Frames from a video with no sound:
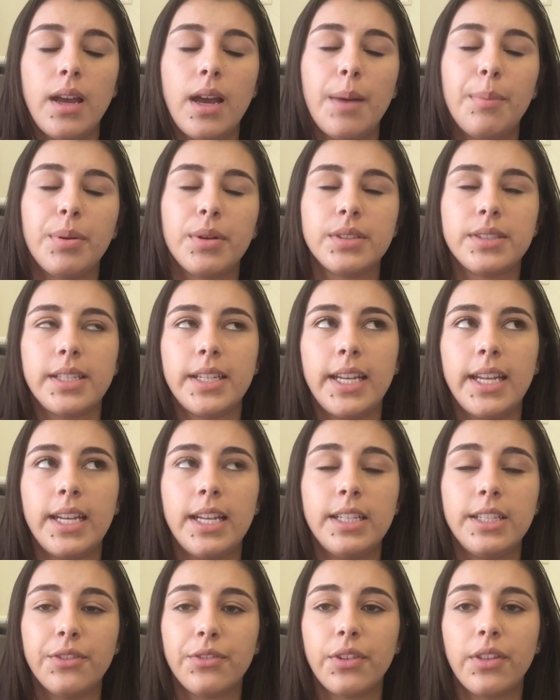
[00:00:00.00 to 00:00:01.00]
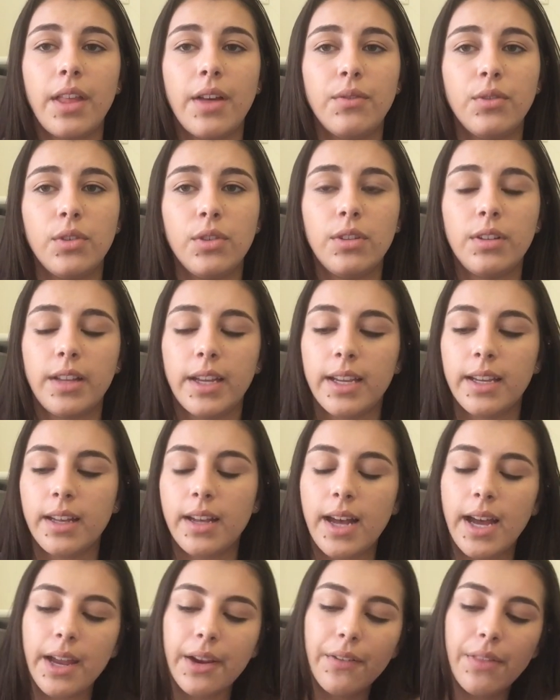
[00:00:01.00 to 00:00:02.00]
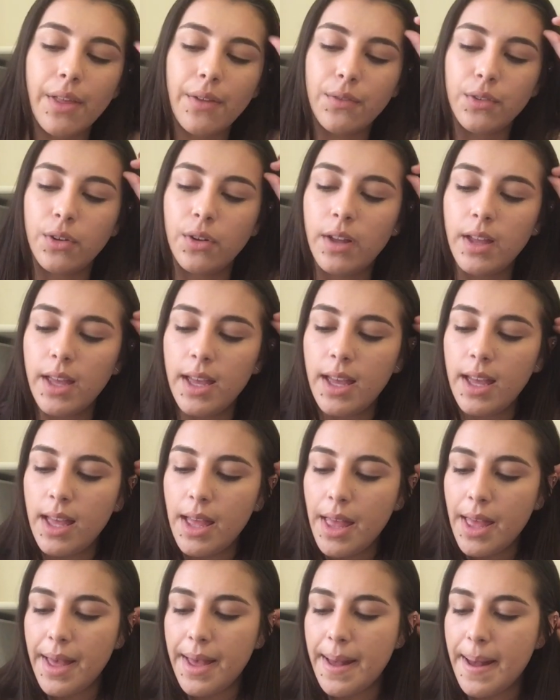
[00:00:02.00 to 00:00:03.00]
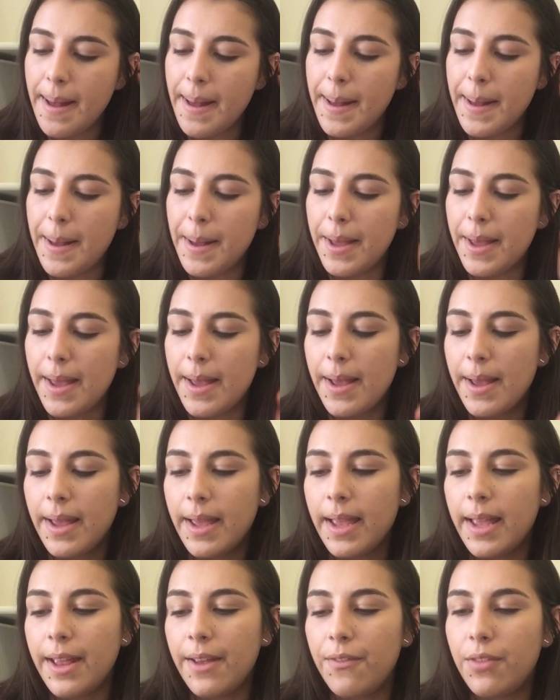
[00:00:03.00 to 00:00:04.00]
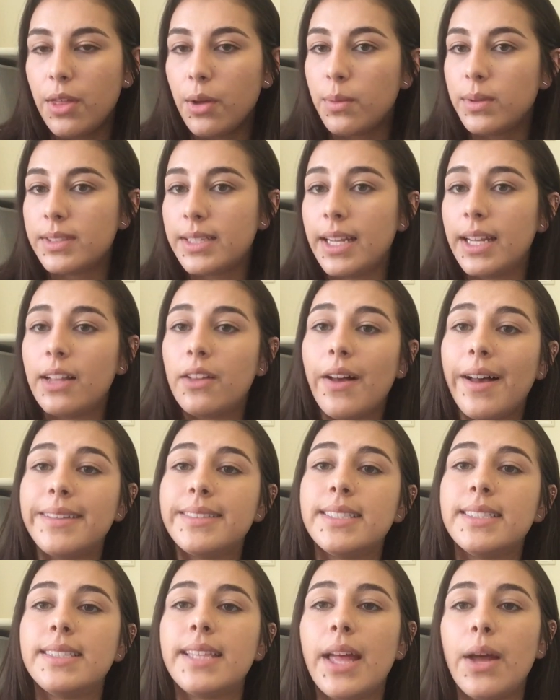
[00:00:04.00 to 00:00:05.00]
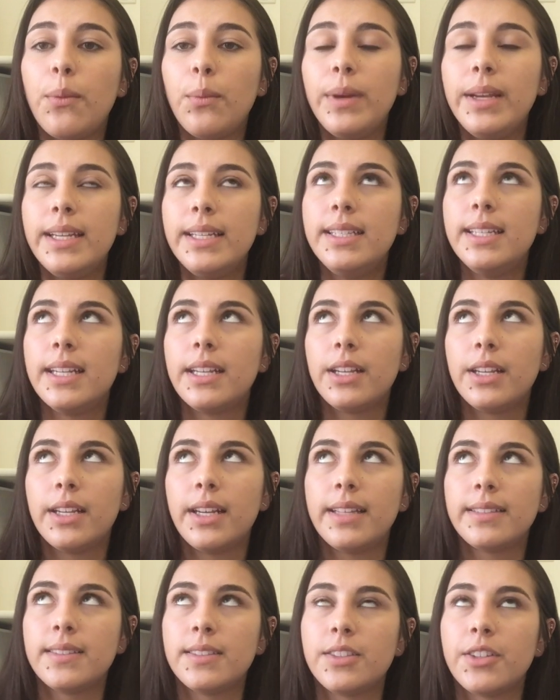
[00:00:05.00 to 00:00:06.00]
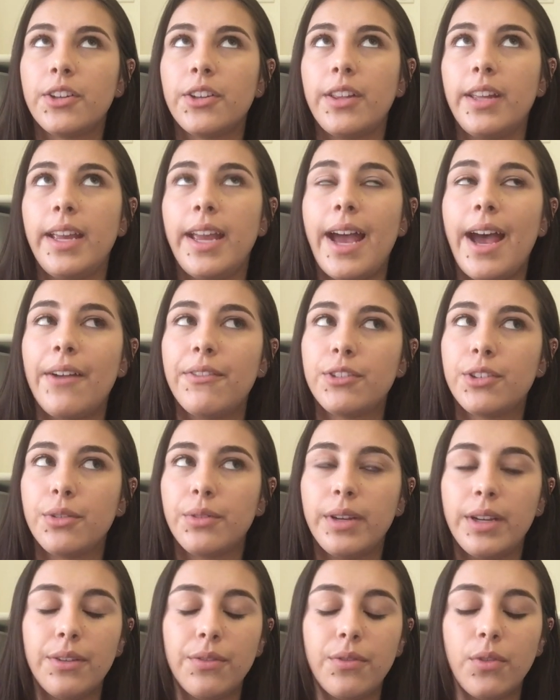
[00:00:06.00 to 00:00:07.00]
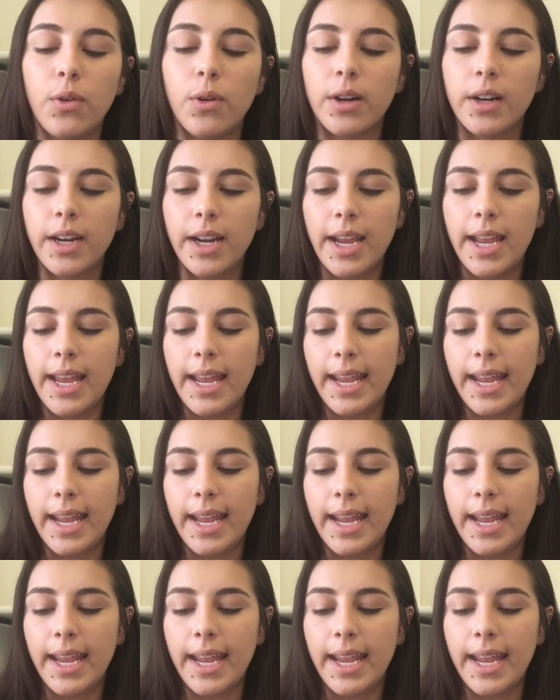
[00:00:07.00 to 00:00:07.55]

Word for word: a person in a different level, like a higher level, uh, if there was any classes that we didn't necessarily have to read for.